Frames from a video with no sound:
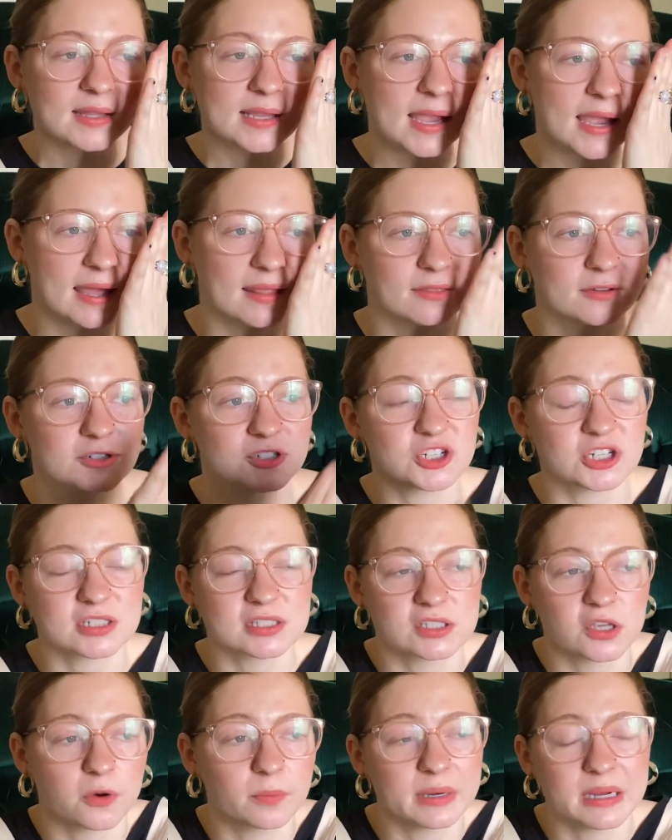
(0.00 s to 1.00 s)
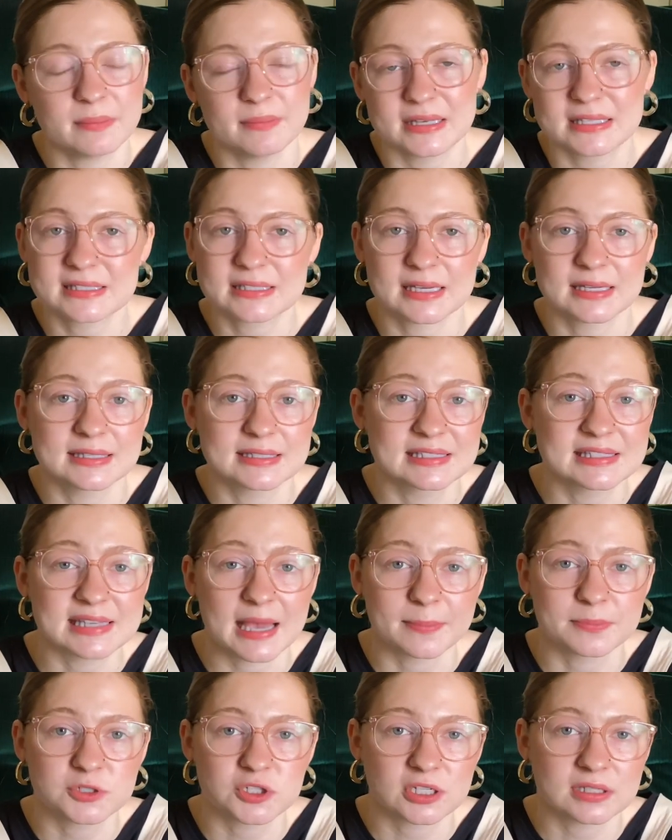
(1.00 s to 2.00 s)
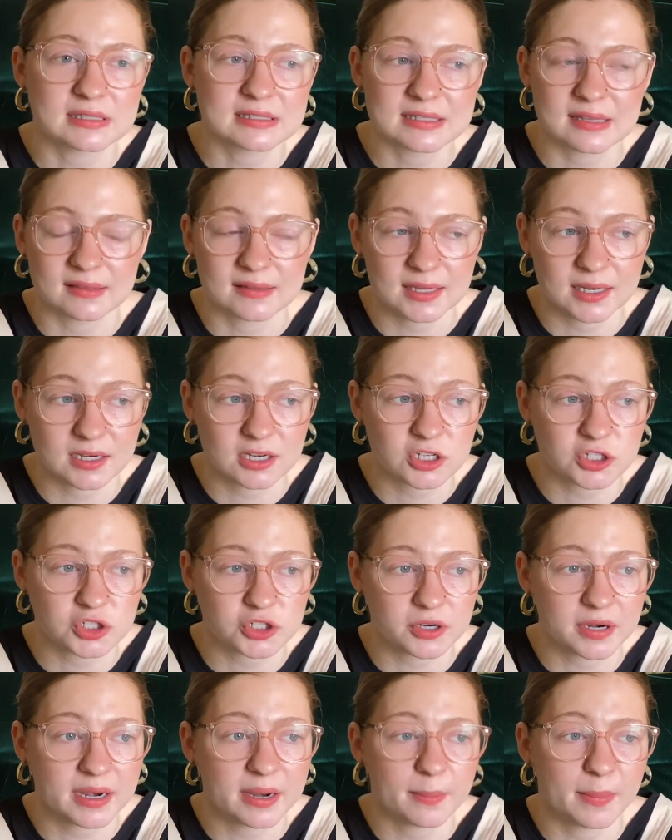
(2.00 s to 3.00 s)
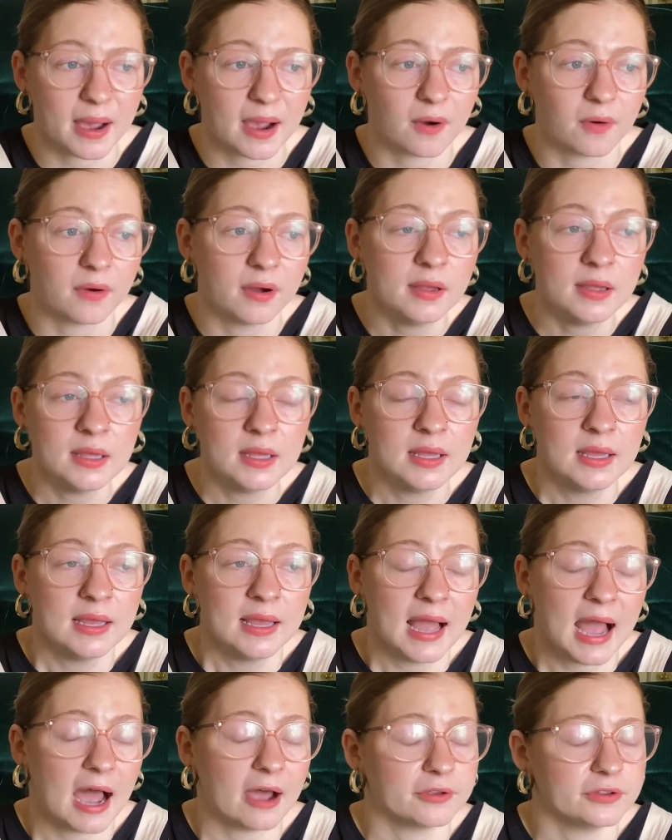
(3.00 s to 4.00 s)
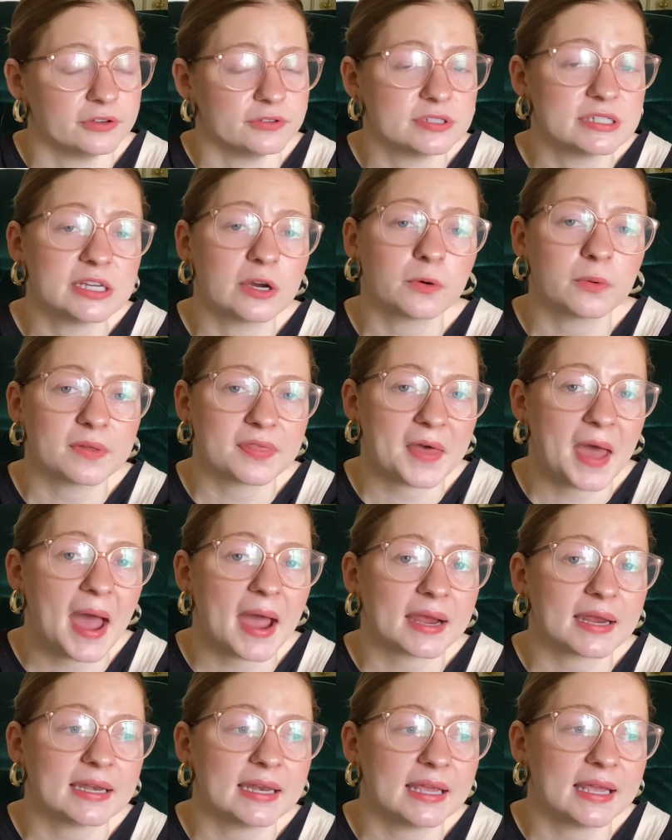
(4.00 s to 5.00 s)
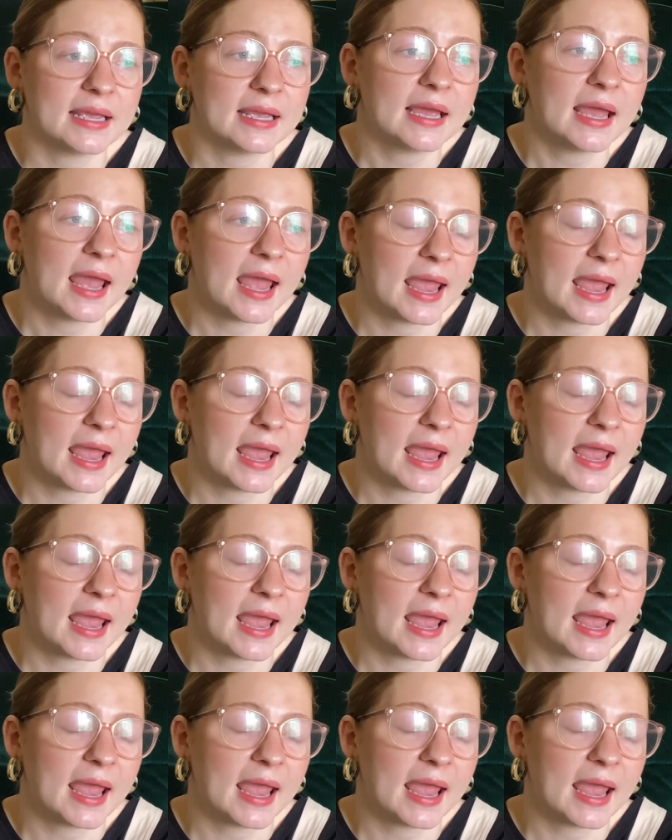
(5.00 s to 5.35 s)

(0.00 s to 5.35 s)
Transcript: And there's just so many misconceptions in the industry about how you deal with acne.